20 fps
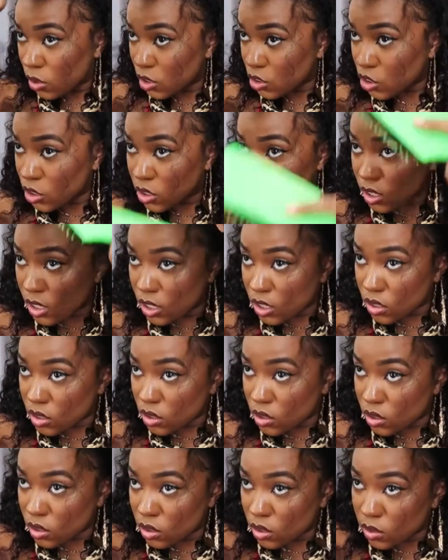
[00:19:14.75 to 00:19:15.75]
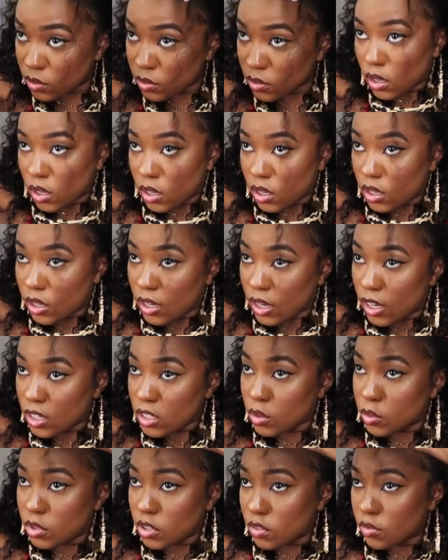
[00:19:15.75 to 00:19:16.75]
or just take some uh,
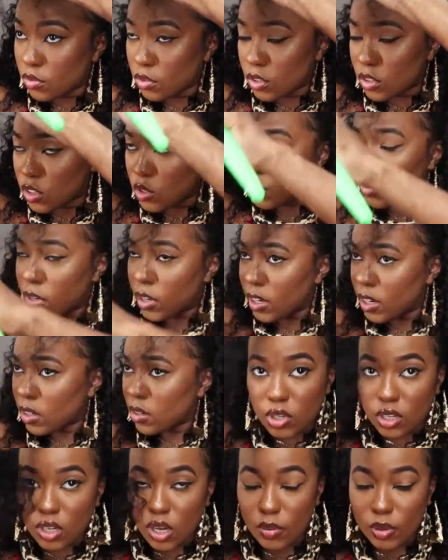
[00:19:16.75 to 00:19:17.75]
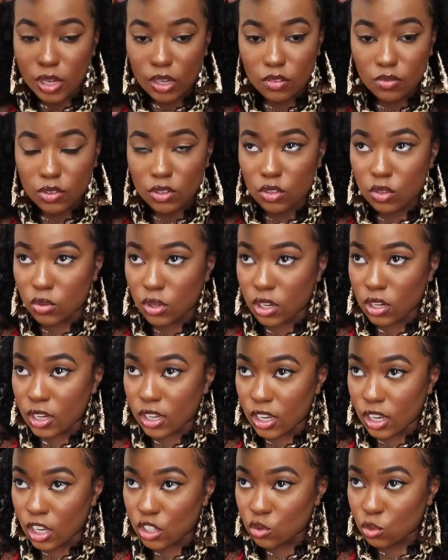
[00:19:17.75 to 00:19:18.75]
Got2b freeze spray. But I'm not even gonna do all
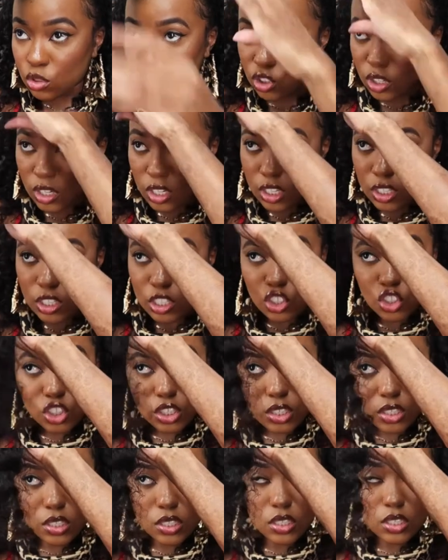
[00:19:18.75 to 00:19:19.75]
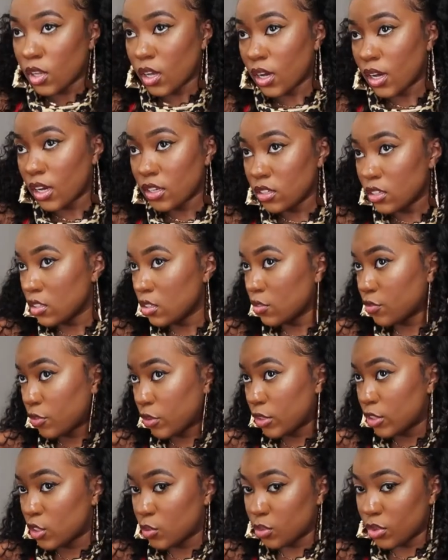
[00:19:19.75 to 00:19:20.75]
that. I just want y'all to get the gist. Nah, I need the
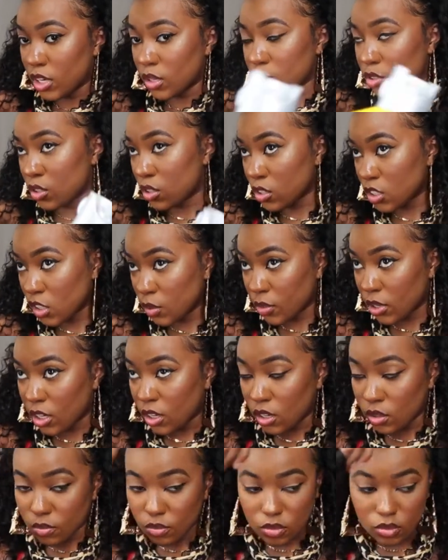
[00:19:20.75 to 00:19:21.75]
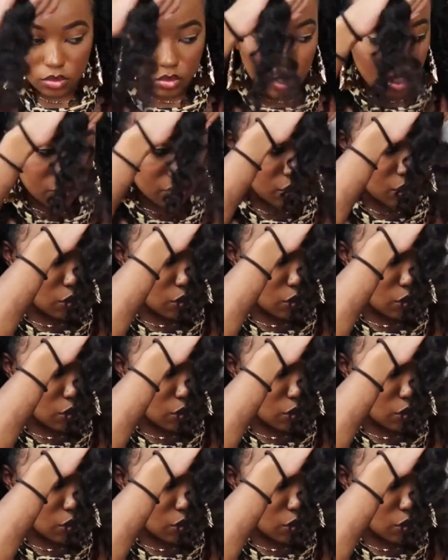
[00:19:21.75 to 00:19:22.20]
freeze spray. I'm here talking about I'm not